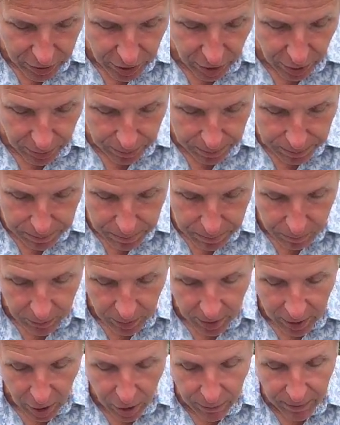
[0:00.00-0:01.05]
So
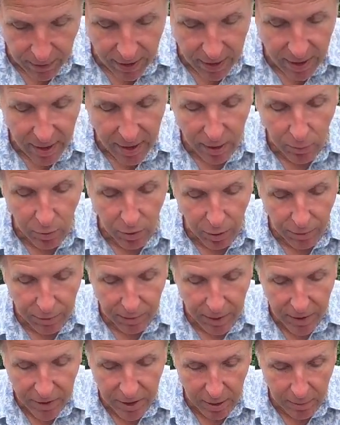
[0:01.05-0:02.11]
over here we've got
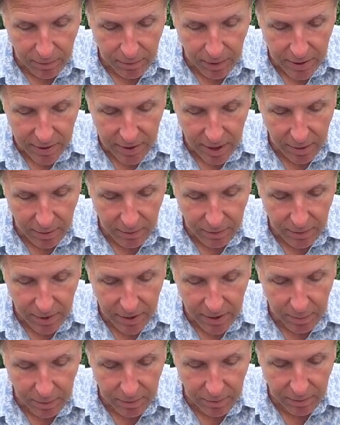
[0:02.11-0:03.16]
face up, face down,
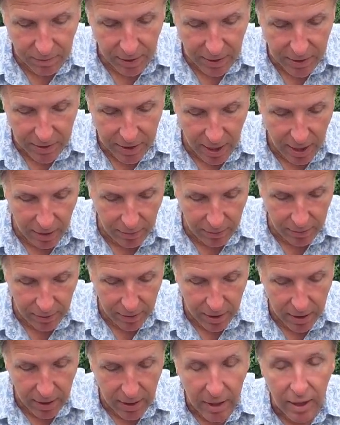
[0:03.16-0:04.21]
face up and face down.
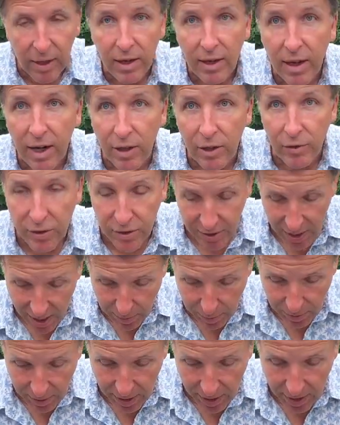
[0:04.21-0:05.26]
And on the
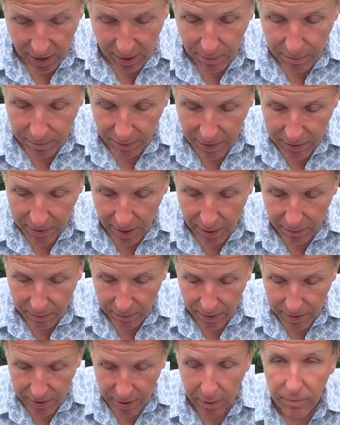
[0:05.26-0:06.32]
table here, face down,
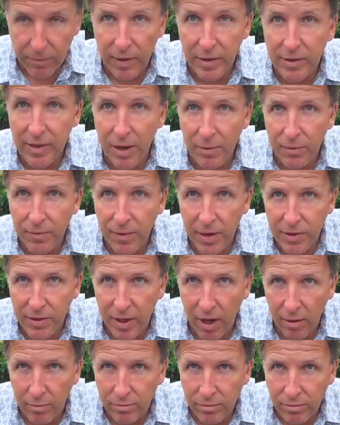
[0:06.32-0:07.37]
face up, face down, face
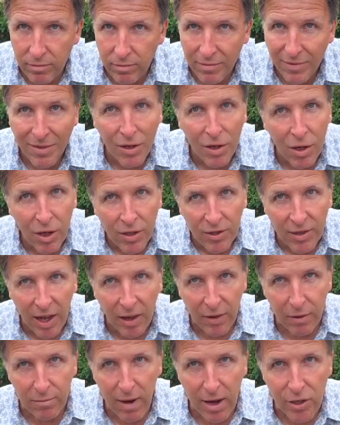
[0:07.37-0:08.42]
up.
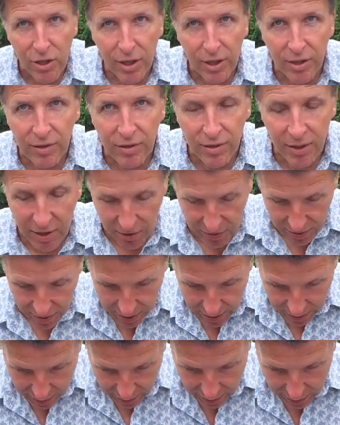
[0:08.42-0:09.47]
Now the magic is this.
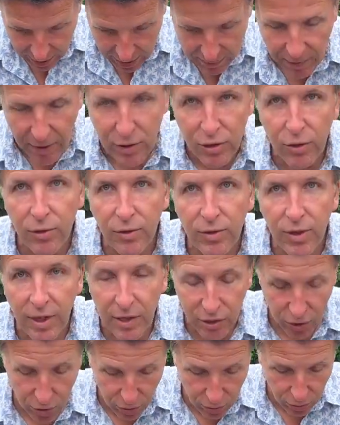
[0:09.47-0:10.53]
If I do
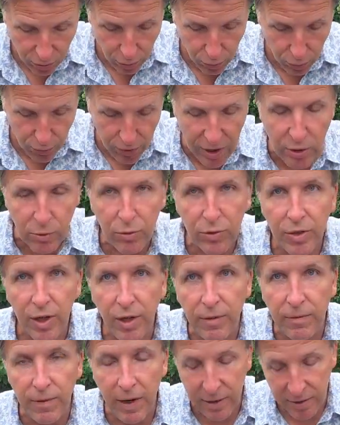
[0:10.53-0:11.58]
this, all these will
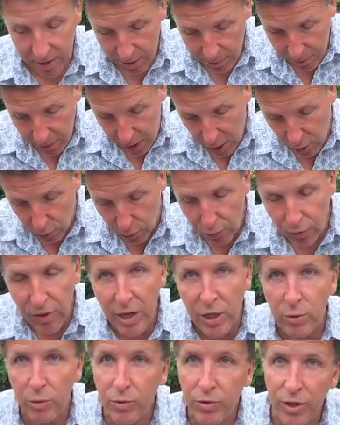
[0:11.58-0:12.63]
turn face up and all
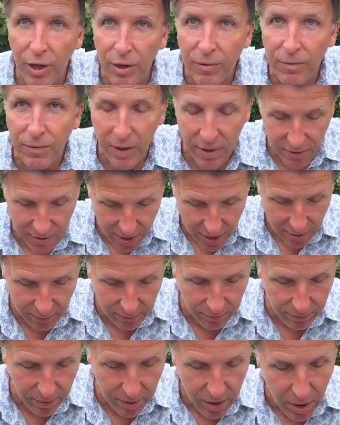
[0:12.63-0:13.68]
these will turn face
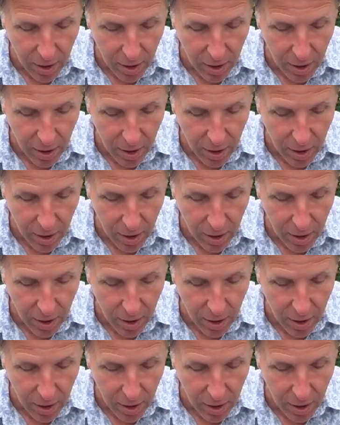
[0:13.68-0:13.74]
down.